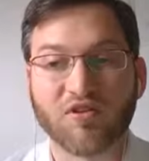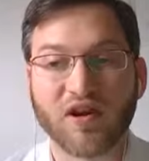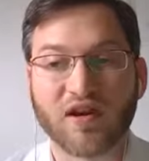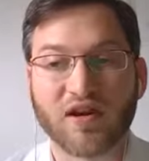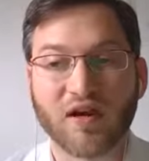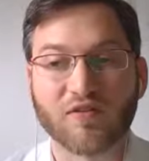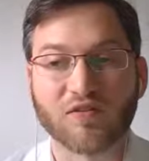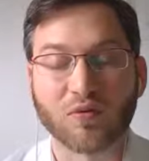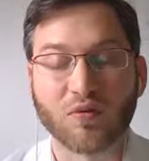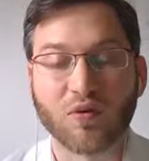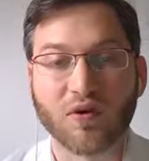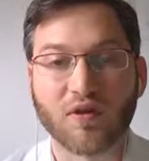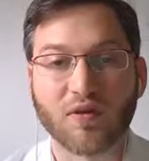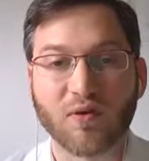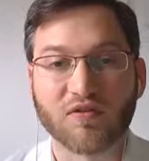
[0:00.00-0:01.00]
checkouts were
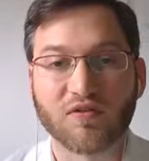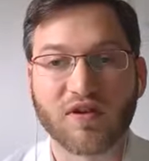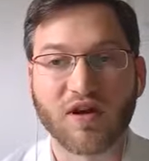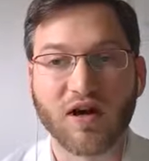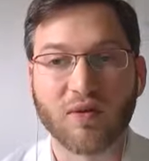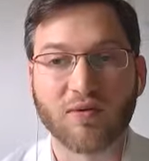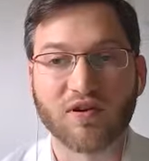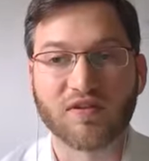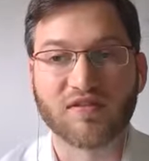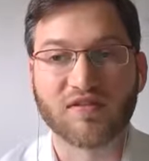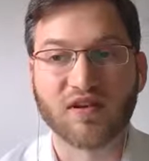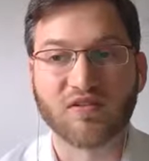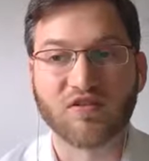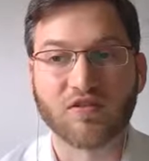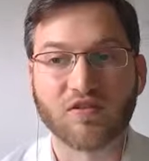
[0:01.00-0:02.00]
one of the most common
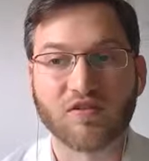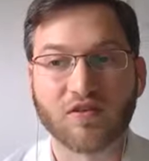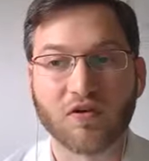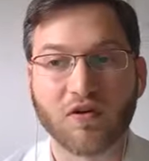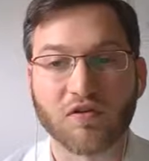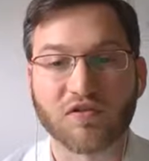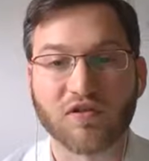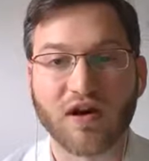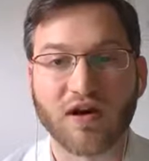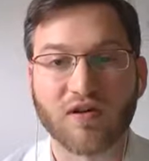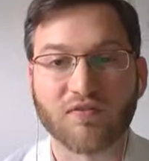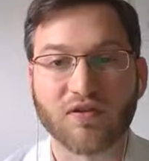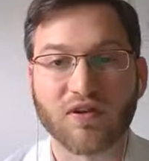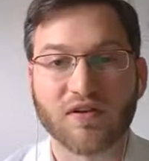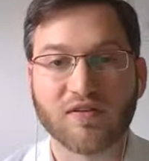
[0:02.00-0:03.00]
extensions to cause
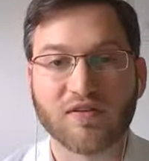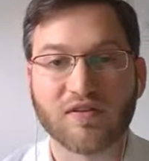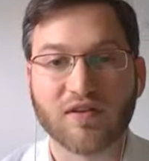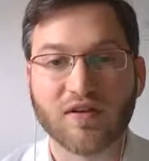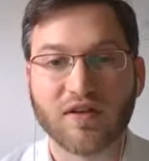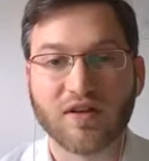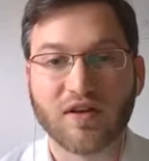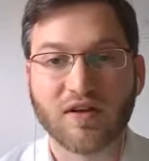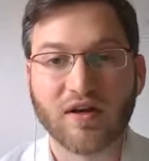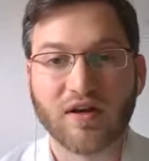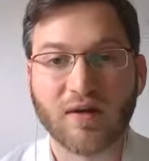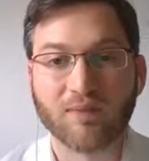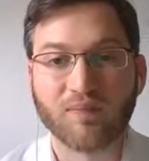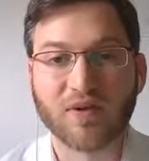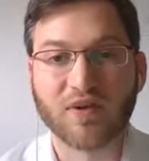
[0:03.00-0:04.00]
conflicts
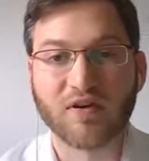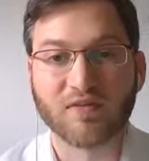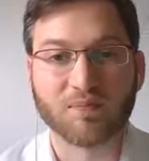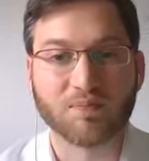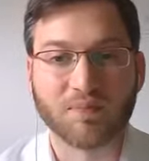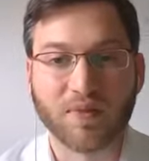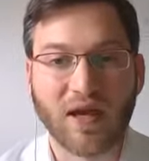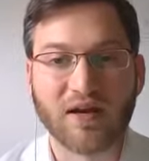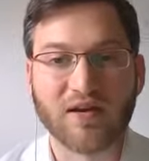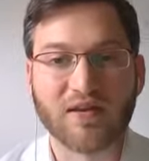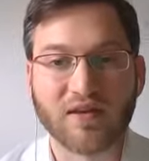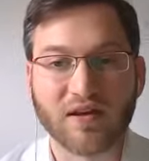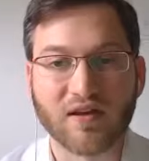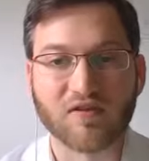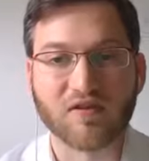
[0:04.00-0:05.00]
because
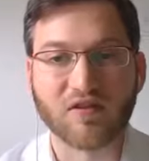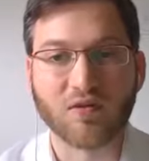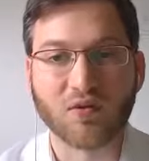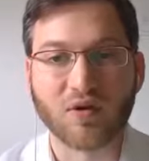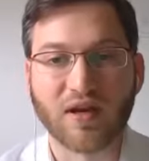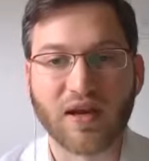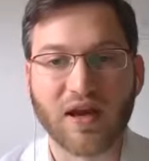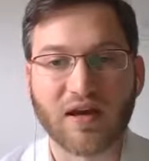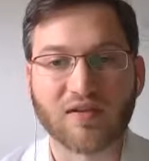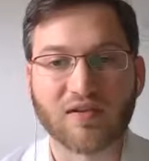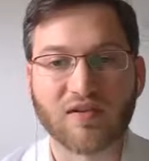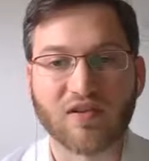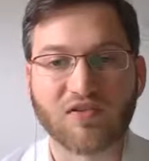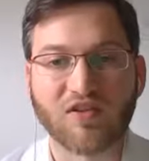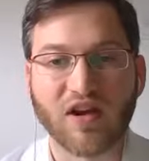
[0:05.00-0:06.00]
anything else that you were going to add to
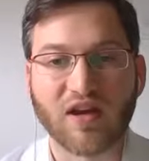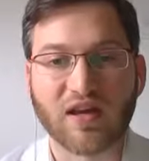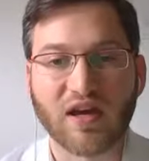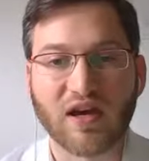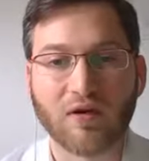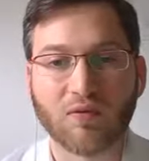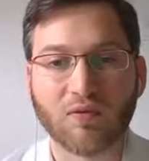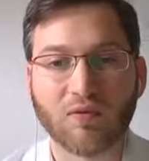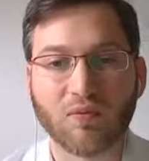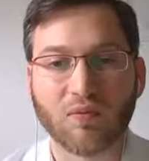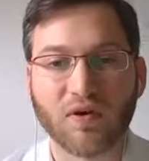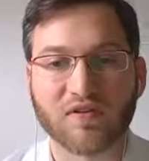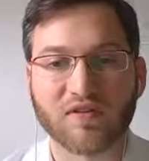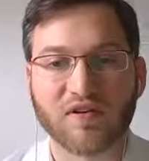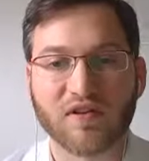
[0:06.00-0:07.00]
the checkout
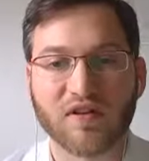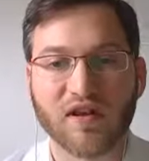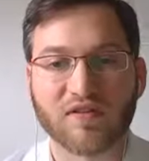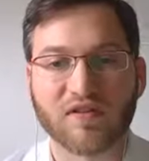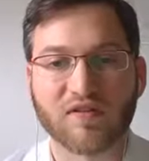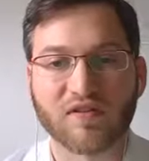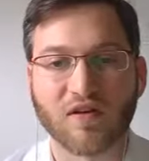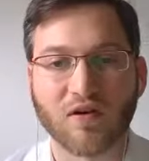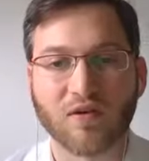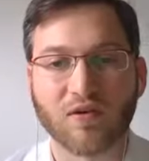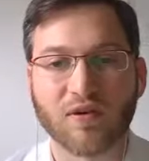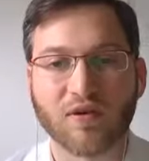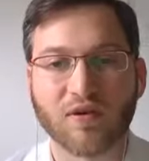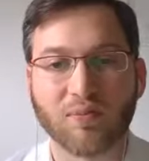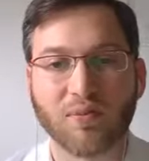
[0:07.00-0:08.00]
wasn't
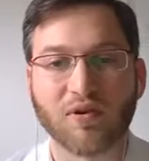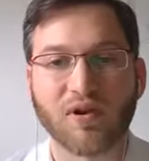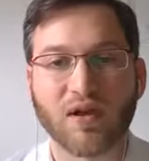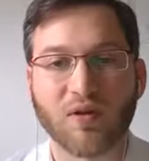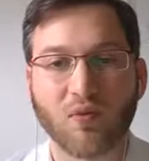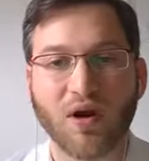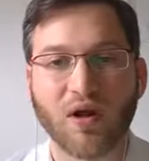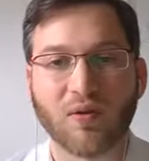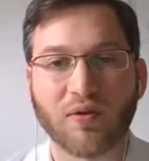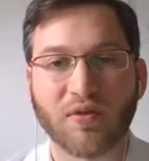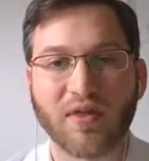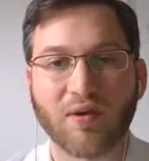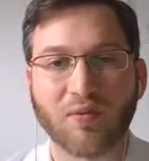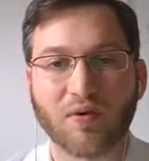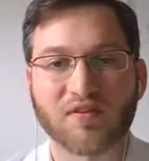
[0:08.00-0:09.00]
necessarily going to play well with
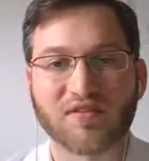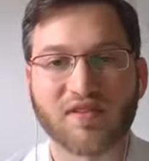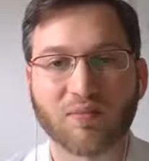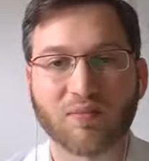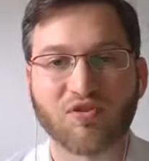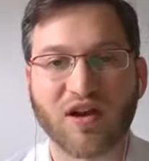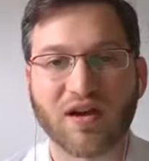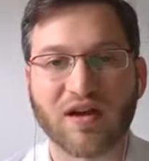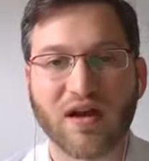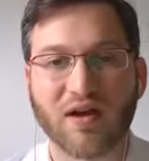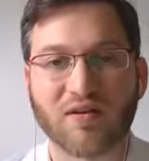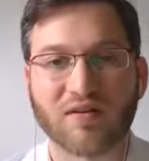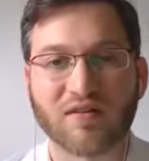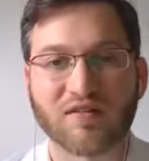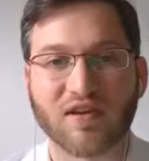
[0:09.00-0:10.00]
that one-step
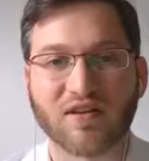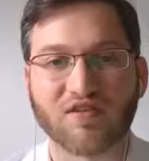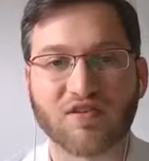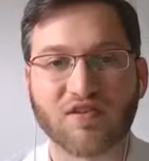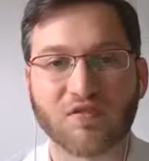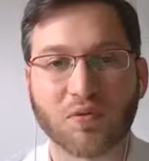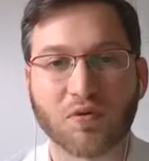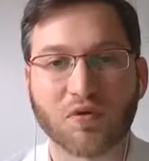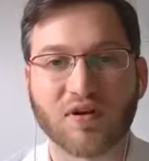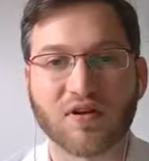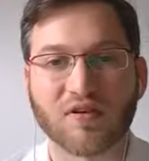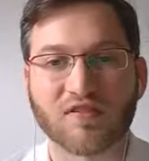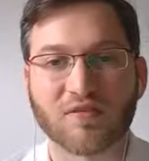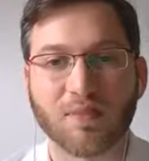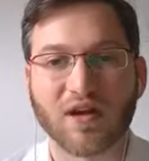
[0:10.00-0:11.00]
checkout. Extensions were going to
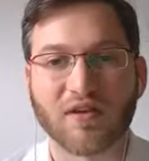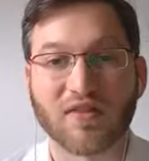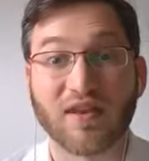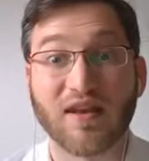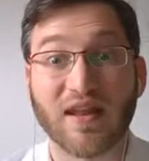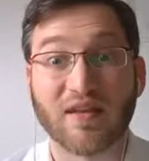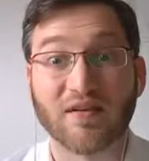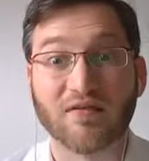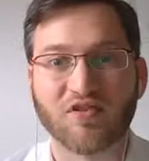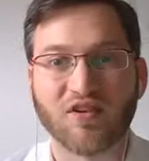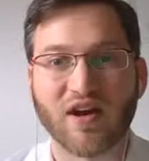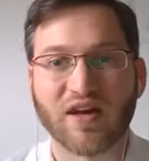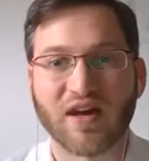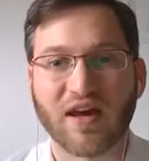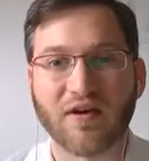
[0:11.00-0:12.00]
expect a native
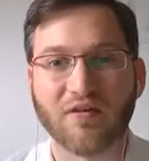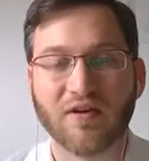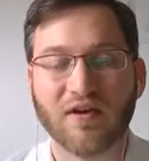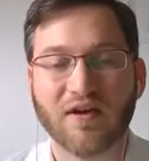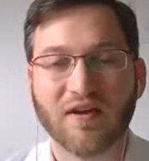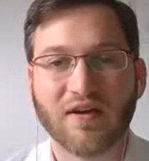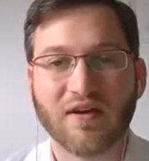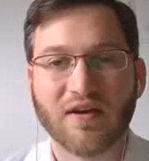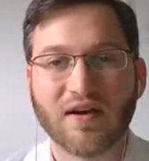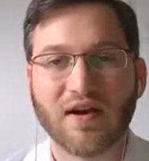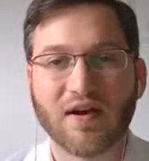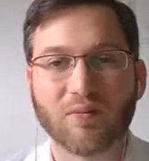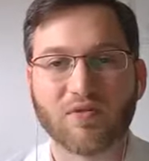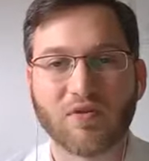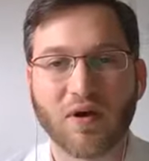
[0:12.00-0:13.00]

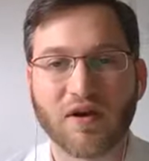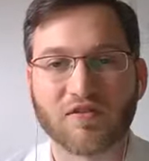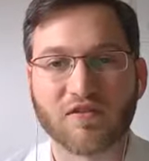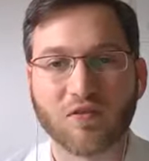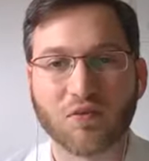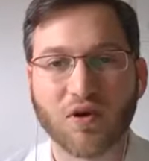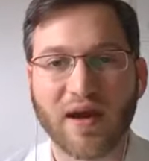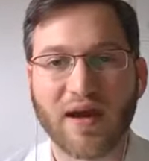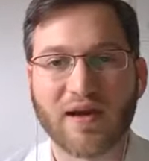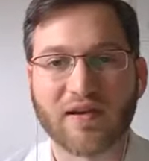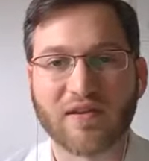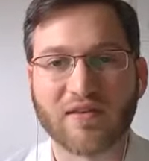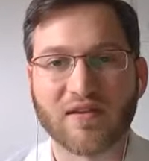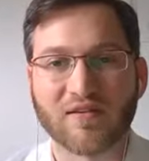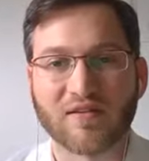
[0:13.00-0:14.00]
checkout. So as you were
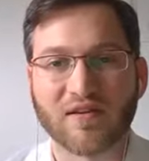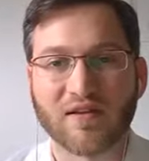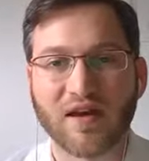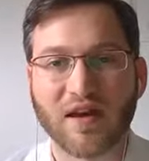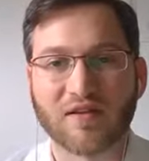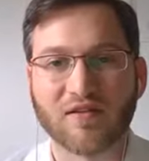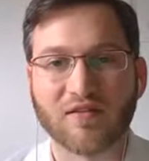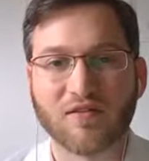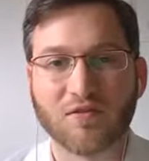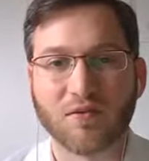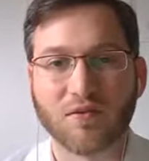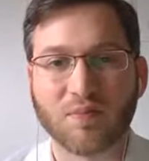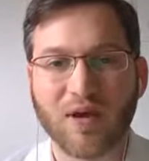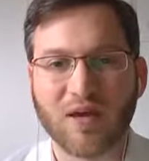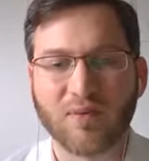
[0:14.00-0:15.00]
adding things that had to do
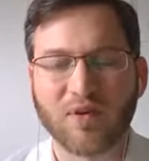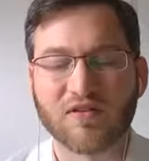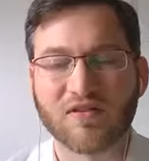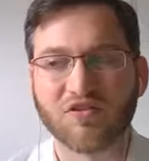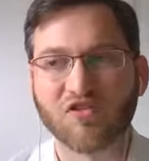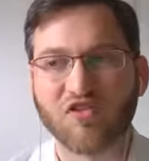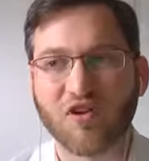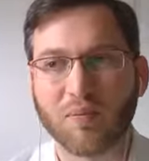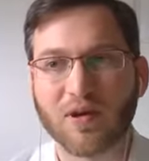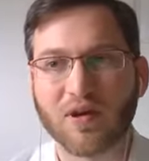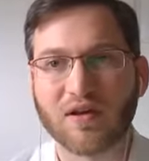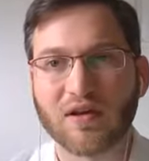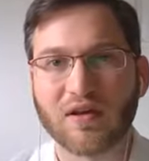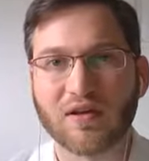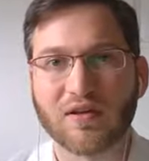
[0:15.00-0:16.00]
with payments and
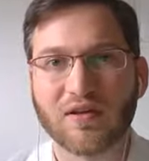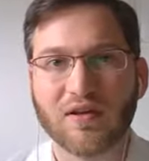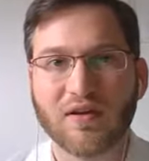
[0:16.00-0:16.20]
shipping and